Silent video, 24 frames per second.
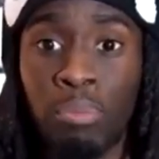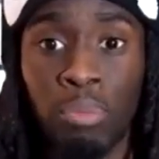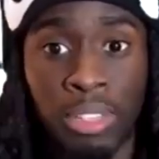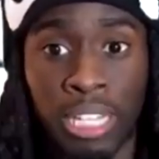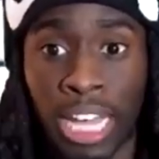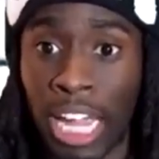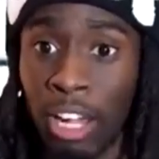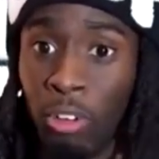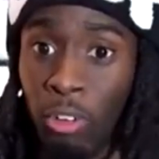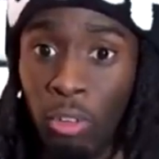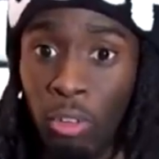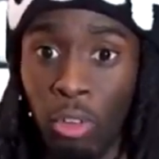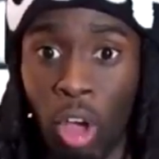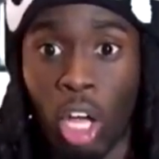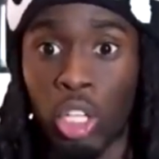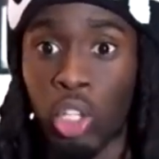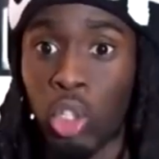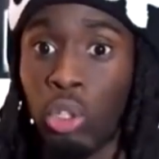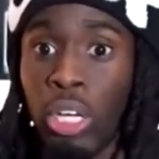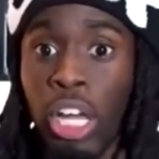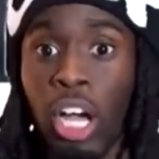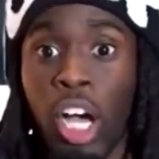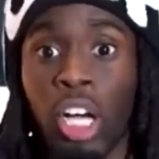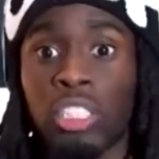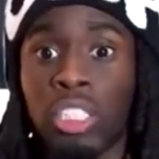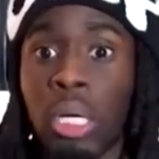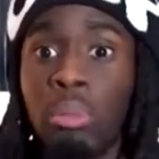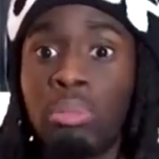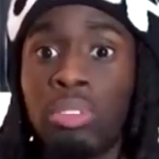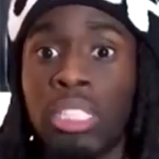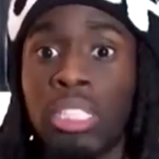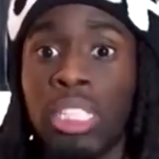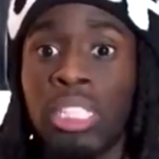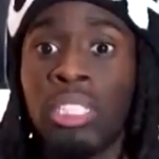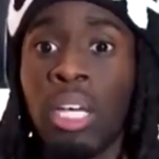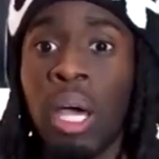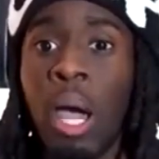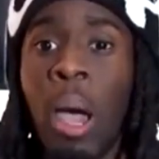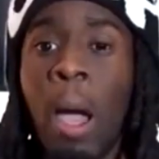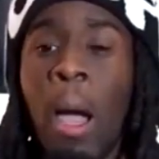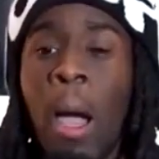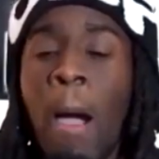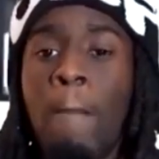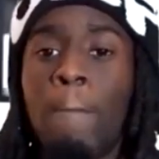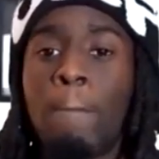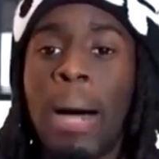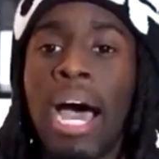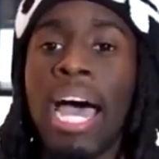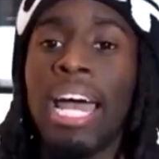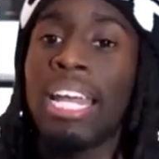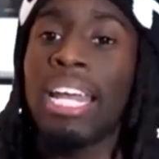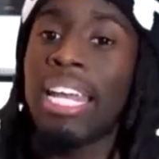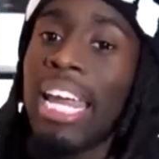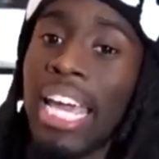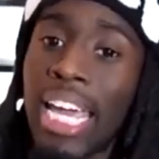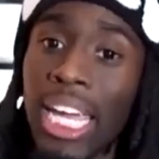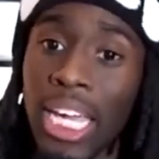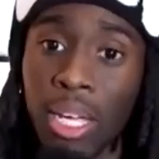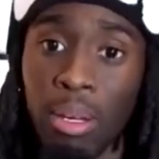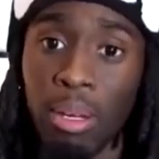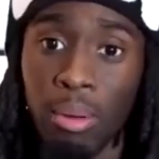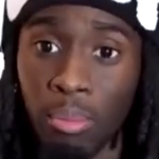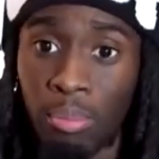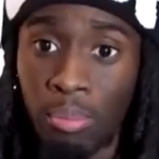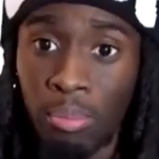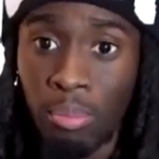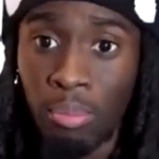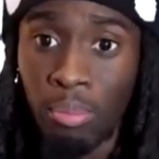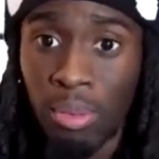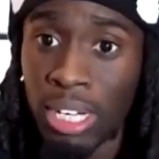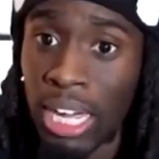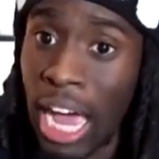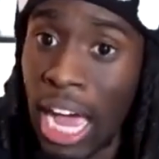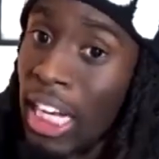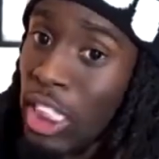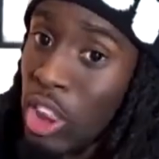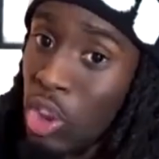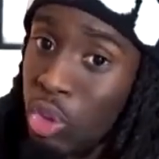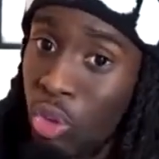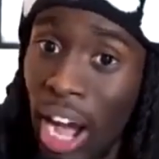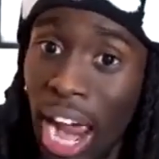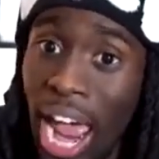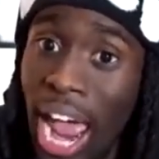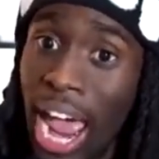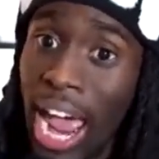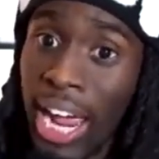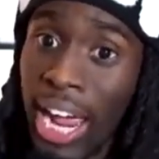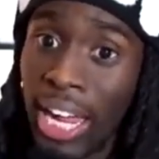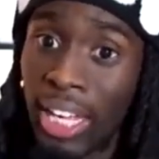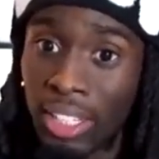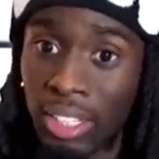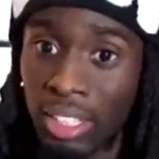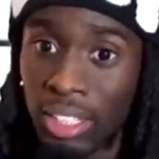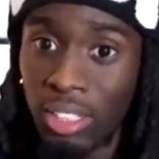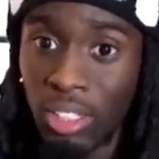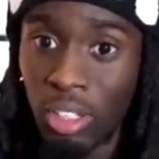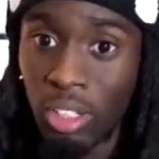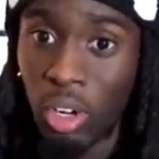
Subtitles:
They do the assumptions. My name got dragged.